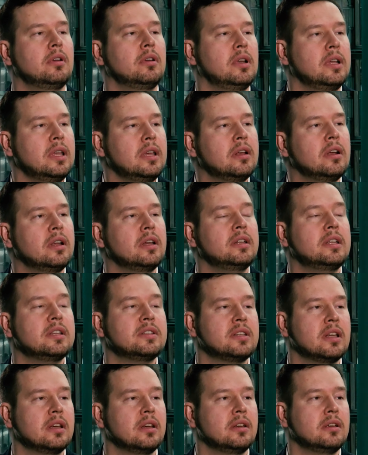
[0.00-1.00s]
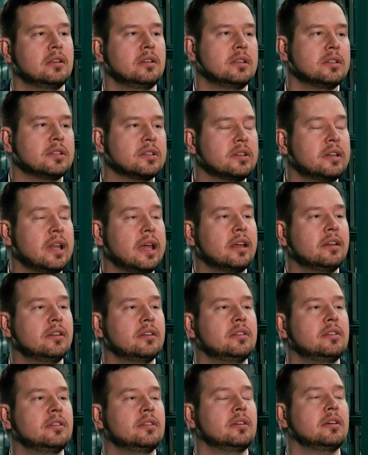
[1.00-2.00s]
legally
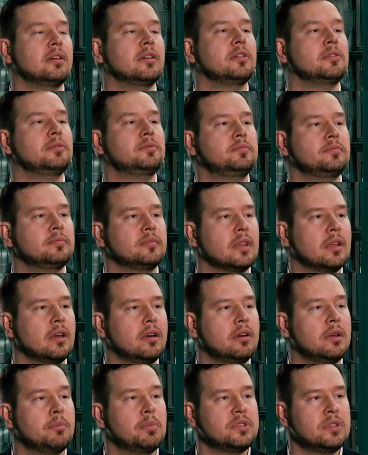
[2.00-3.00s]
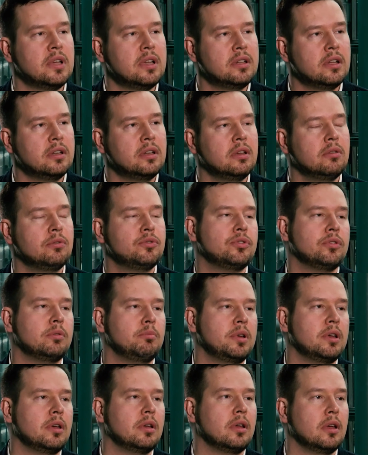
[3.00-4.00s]
designated representative
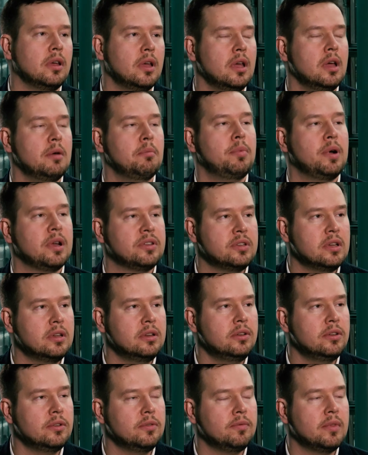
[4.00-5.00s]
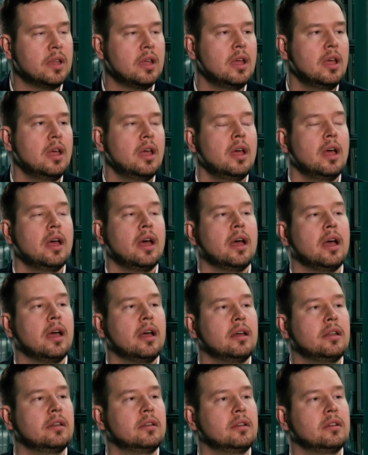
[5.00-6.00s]
should be present.
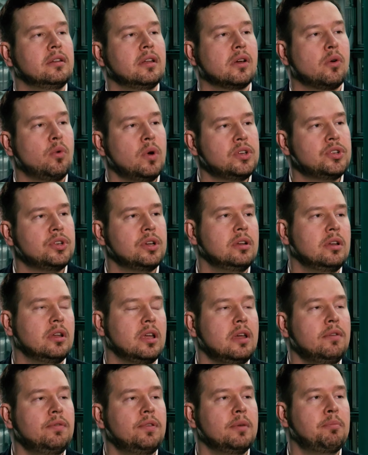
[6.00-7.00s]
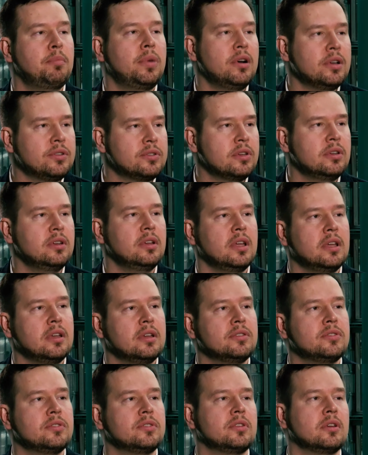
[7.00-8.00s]
And the question if a person
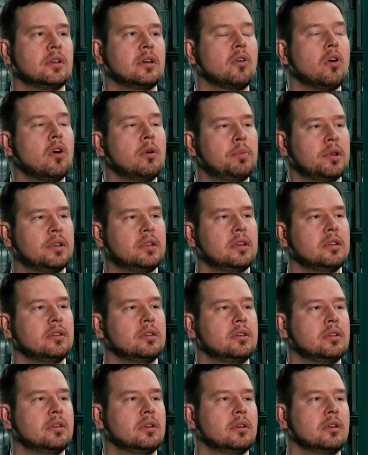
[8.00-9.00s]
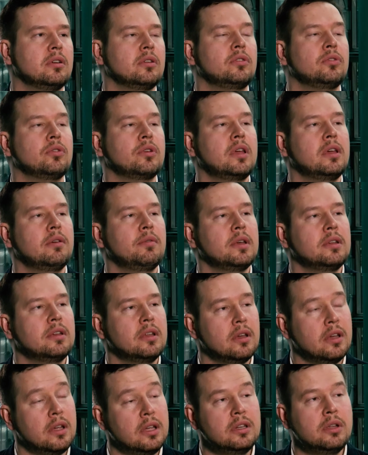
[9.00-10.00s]
is competent to give
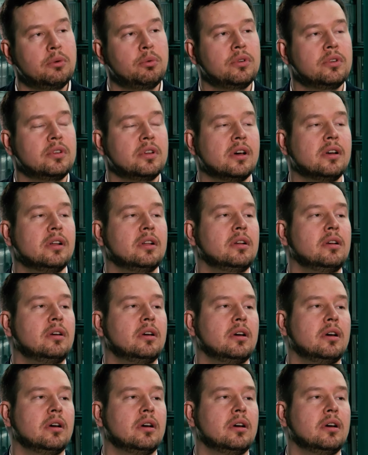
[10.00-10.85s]
individual